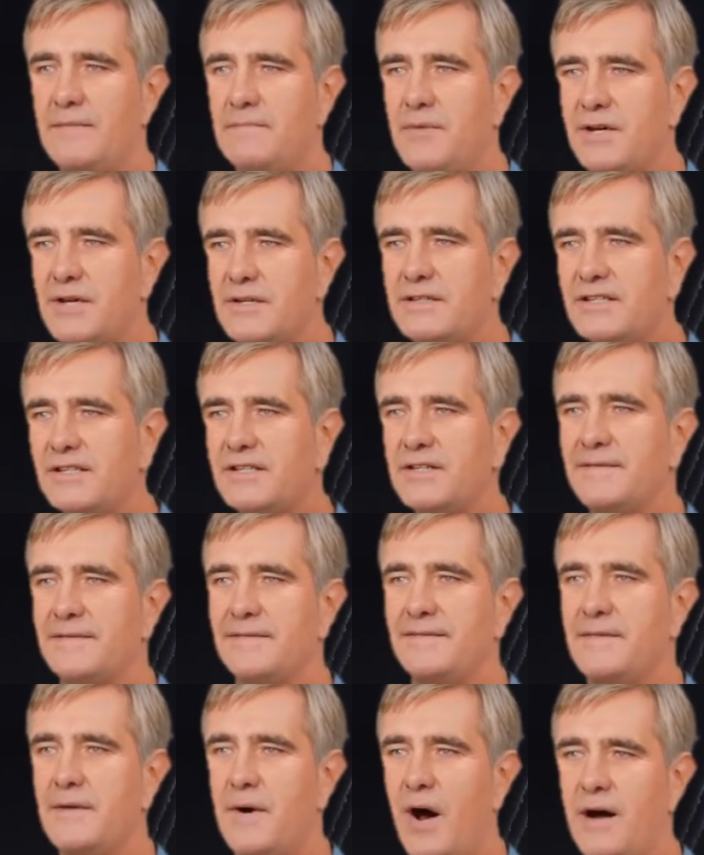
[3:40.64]
but it's
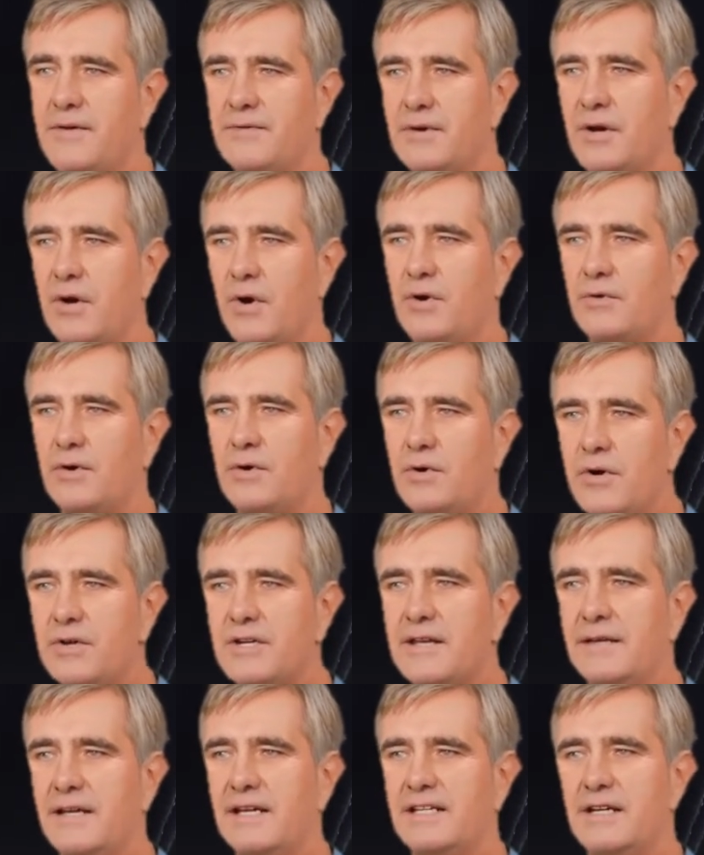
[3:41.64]
often
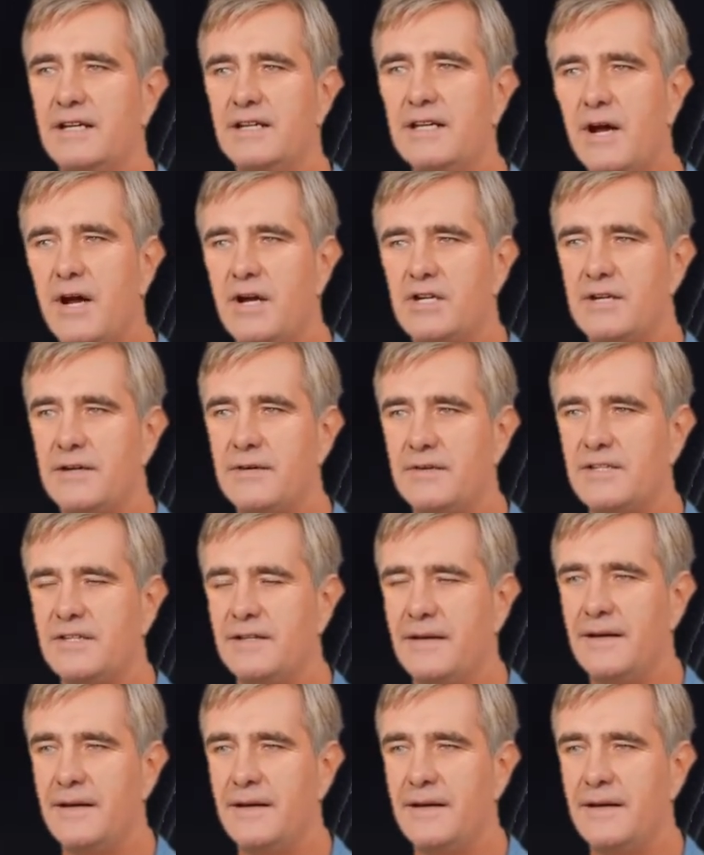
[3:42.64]
overlooked in these discussions.